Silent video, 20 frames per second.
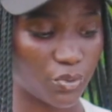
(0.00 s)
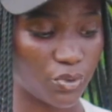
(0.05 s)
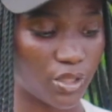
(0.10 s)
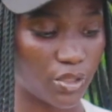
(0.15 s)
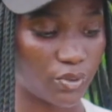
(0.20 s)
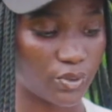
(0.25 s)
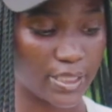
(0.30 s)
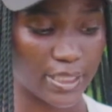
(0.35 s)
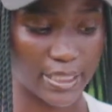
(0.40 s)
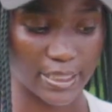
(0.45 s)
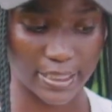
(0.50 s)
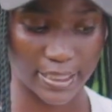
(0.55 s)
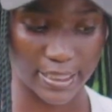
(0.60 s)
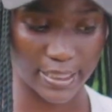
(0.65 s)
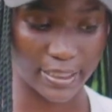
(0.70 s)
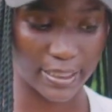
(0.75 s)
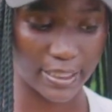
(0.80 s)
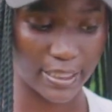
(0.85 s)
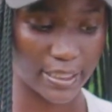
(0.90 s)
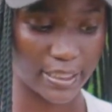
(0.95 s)
without
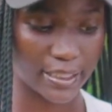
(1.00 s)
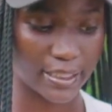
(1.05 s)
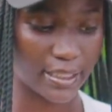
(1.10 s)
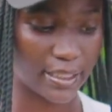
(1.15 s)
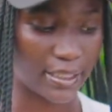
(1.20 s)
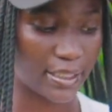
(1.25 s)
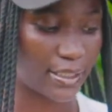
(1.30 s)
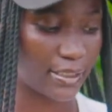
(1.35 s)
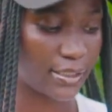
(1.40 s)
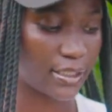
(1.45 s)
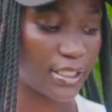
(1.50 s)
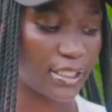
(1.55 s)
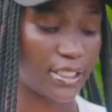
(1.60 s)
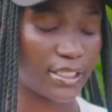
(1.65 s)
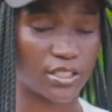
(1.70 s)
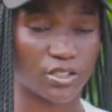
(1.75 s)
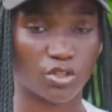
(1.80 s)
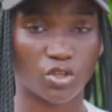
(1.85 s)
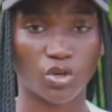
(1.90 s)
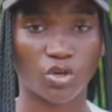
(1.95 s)
educating the heart
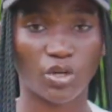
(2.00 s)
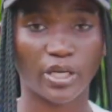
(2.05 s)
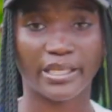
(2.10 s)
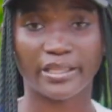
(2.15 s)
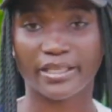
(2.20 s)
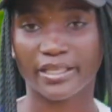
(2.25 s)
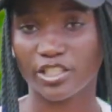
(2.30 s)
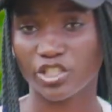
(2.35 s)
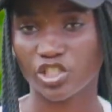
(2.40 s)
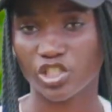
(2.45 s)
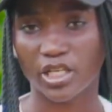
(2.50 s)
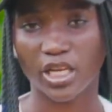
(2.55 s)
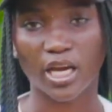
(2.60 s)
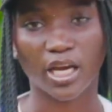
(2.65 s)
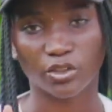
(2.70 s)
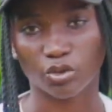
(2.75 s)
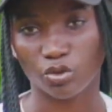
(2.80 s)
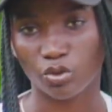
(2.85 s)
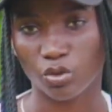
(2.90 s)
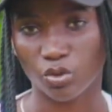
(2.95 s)
is no education
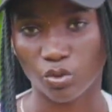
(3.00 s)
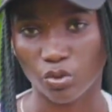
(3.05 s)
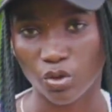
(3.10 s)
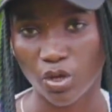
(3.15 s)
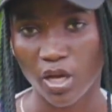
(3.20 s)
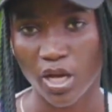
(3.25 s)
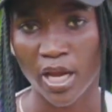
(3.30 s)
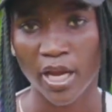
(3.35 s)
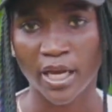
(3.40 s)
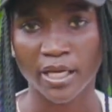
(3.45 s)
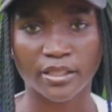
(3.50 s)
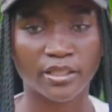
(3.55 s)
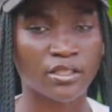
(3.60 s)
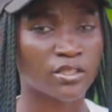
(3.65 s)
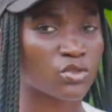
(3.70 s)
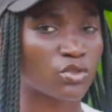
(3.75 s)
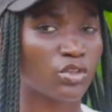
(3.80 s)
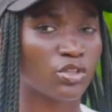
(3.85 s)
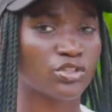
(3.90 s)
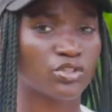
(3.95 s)
at all.
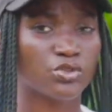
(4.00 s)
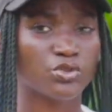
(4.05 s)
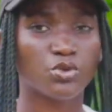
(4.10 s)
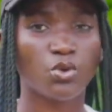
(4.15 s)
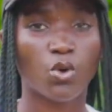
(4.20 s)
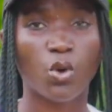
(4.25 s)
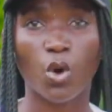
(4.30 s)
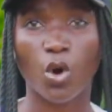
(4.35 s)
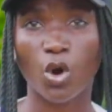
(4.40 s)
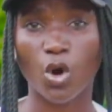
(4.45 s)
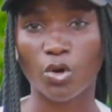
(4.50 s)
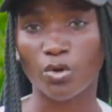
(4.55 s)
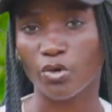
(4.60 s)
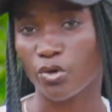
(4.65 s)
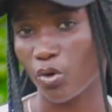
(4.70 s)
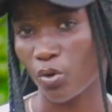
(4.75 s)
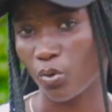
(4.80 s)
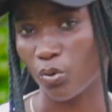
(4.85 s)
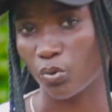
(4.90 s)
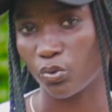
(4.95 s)
This quote you all
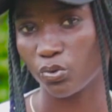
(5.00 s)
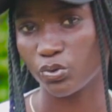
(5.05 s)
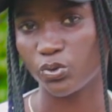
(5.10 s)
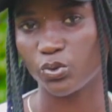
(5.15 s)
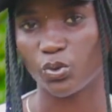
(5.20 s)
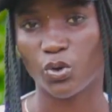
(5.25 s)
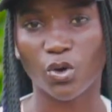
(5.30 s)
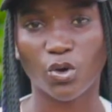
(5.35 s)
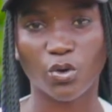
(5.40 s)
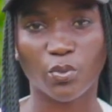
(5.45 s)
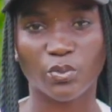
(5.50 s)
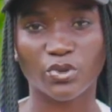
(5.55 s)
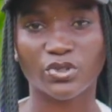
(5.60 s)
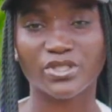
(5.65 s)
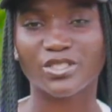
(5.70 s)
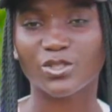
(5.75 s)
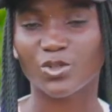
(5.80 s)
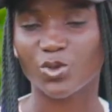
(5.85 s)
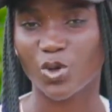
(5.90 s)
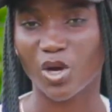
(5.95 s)
know, you
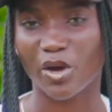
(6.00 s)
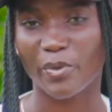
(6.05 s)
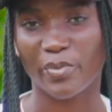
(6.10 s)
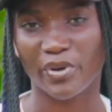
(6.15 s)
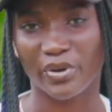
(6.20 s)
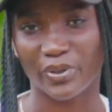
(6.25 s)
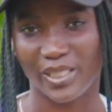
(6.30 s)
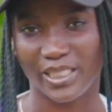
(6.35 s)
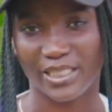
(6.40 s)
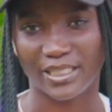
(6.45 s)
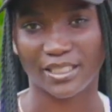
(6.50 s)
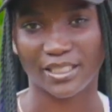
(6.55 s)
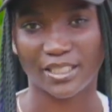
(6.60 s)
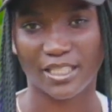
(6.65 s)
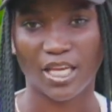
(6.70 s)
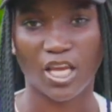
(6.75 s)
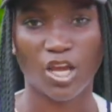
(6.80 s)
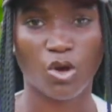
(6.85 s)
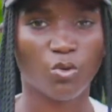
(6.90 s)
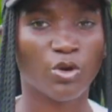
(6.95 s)
almost know about it.
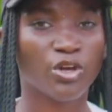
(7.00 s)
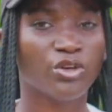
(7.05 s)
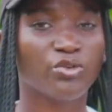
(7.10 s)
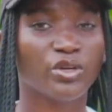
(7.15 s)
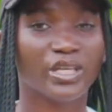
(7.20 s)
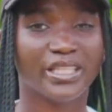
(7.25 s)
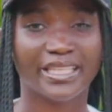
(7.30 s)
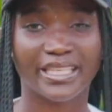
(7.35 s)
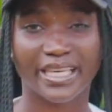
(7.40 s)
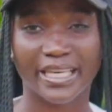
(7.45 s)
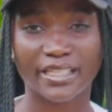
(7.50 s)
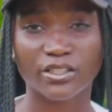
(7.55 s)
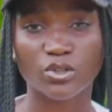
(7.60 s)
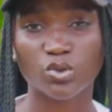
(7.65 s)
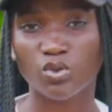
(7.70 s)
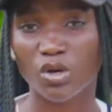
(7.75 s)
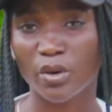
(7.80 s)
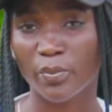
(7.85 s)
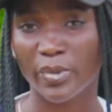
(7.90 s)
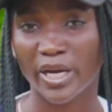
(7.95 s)
When you educate
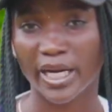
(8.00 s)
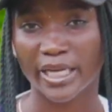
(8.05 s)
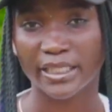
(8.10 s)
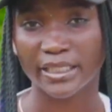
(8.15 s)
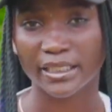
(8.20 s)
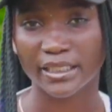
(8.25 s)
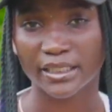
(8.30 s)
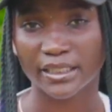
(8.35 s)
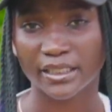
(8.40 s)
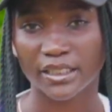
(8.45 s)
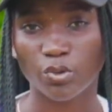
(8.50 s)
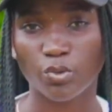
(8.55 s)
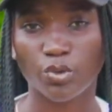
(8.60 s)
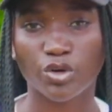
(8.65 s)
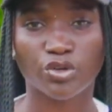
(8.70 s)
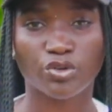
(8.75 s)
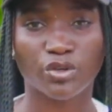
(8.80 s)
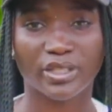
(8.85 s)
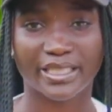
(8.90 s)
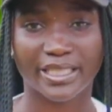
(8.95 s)
your mind,
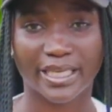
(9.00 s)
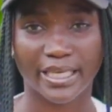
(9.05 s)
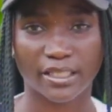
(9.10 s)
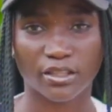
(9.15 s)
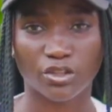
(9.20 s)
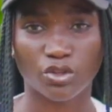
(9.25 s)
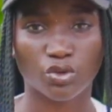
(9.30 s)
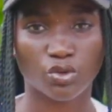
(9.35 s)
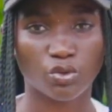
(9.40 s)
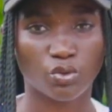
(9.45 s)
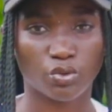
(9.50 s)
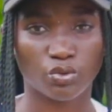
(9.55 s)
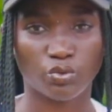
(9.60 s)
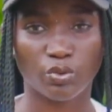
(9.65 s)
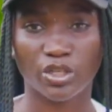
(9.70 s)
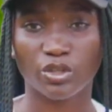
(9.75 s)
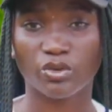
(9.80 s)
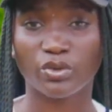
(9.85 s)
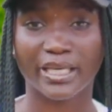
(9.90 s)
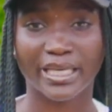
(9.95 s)
when you
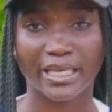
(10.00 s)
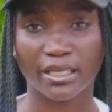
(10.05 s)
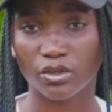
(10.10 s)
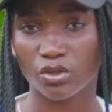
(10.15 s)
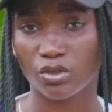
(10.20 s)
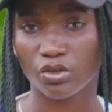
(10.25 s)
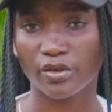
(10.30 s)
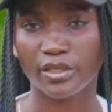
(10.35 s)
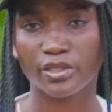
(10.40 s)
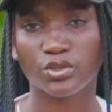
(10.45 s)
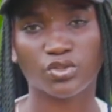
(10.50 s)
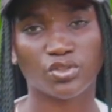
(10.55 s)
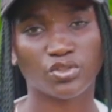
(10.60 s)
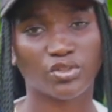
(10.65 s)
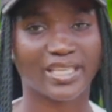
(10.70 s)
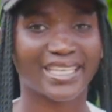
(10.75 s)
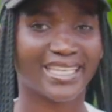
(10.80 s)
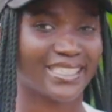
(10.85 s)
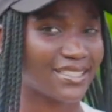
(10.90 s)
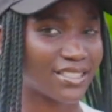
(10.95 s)
get knowledge, when you
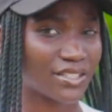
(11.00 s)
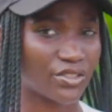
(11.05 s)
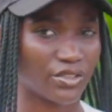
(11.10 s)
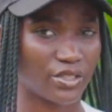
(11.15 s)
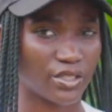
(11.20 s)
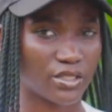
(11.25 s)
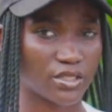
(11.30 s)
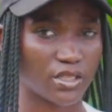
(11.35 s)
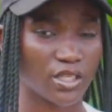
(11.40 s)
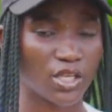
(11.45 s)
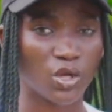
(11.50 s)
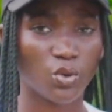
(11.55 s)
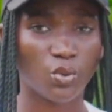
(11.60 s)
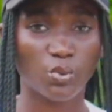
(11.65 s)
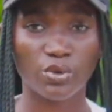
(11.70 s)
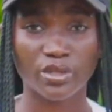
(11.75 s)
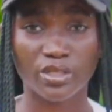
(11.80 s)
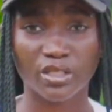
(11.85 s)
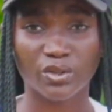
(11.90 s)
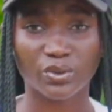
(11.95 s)
get skills
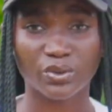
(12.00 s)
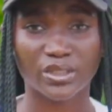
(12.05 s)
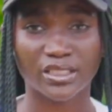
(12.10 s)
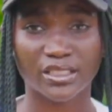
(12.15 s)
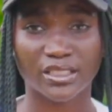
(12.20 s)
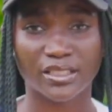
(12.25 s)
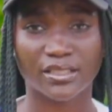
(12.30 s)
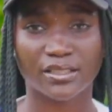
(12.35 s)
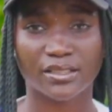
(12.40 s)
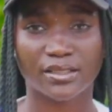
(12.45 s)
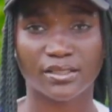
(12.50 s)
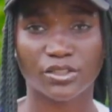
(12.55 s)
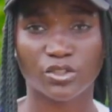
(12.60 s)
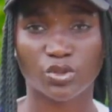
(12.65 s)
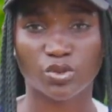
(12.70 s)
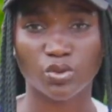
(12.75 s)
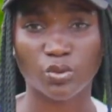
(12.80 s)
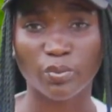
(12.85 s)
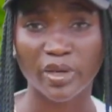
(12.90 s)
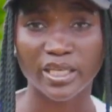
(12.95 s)
without
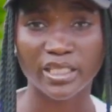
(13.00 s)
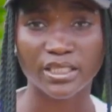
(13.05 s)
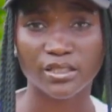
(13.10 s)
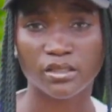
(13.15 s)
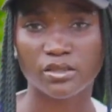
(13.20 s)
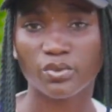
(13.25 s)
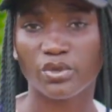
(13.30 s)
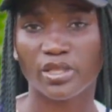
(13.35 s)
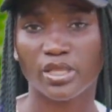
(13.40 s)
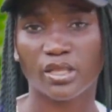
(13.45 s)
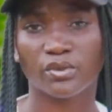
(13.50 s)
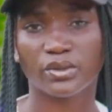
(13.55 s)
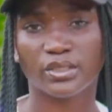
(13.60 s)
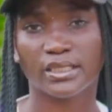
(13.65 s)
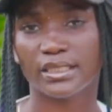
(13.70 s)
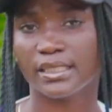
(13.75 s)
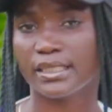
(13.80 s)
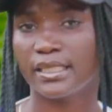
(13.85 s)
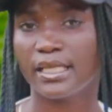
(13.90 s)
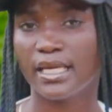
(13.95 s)
humanity, without